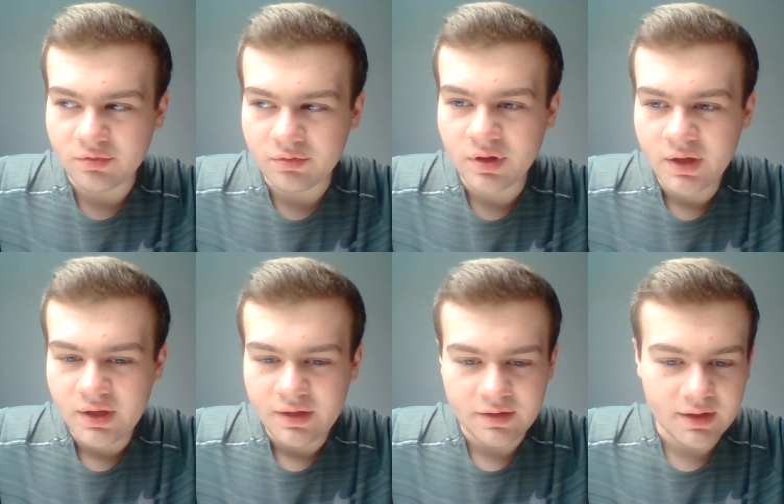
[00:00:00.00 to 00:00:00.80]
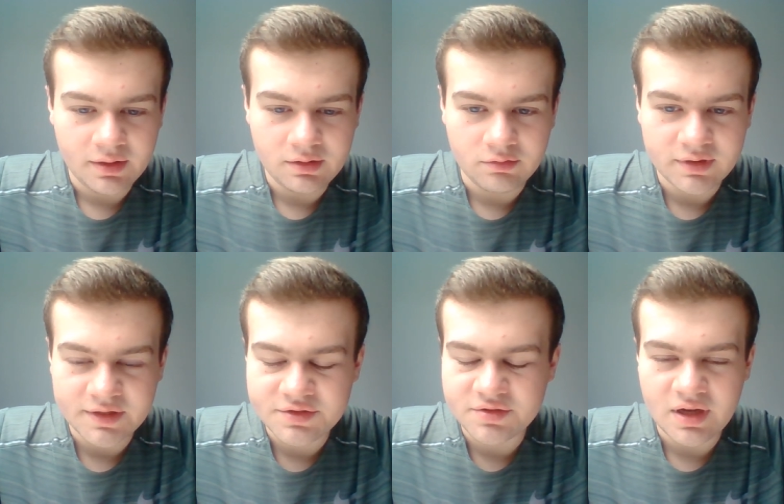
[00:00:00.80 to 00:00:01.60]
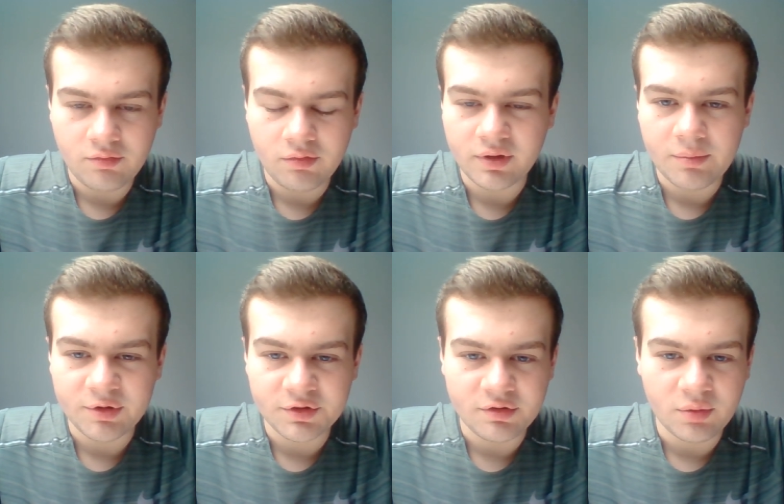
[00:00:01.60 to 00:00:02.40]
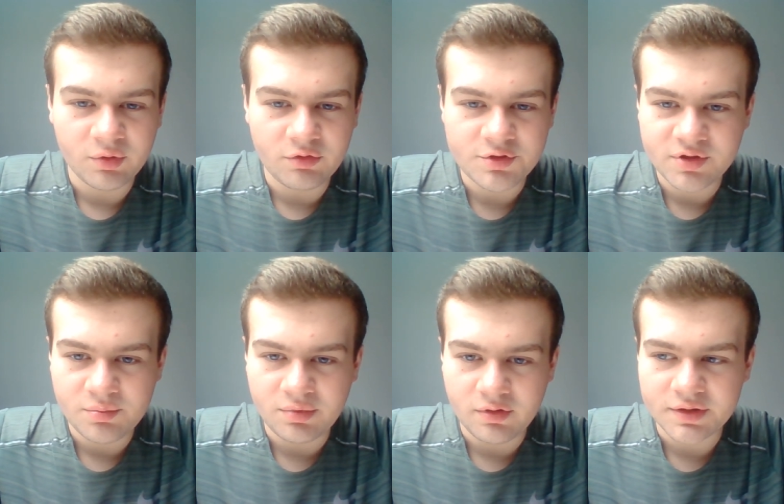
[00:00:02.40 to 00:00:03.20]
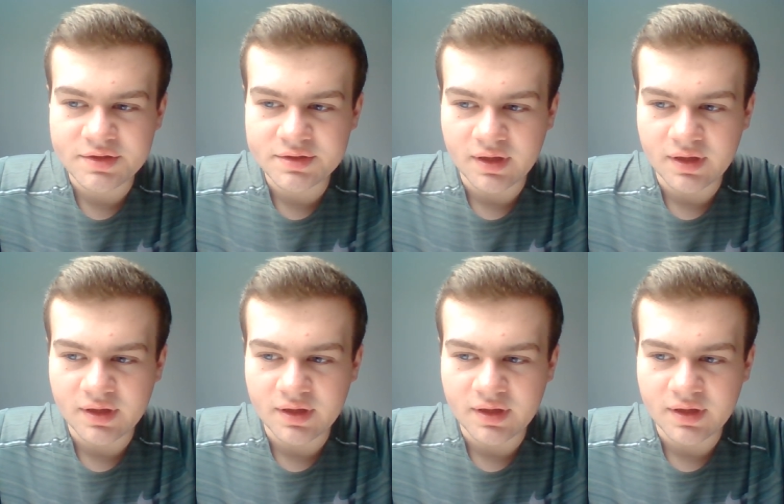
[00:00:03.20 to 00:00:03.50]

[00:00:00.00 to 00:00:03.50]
But yeah, look, let's just take one game at a time. A good 3 points.